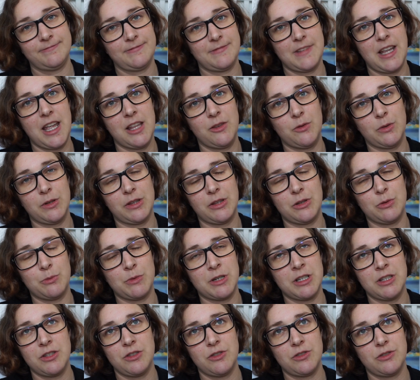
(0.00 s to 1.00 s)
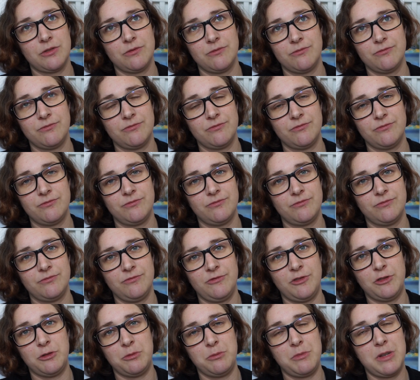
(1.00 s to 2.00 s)
it was too much
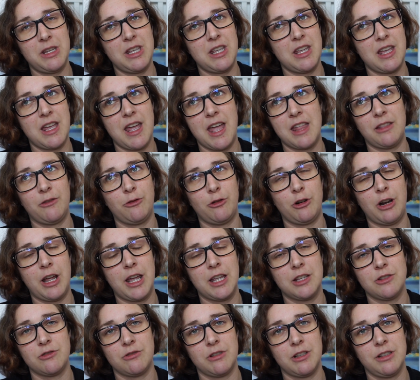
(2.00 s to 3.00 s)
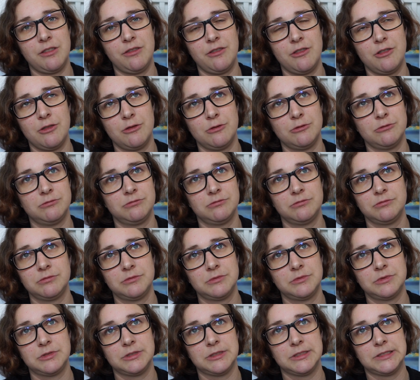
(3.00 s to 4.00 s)
for me and for Andrej. So
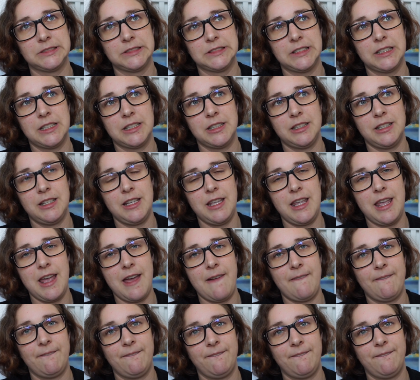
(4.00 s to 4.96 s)
yeah.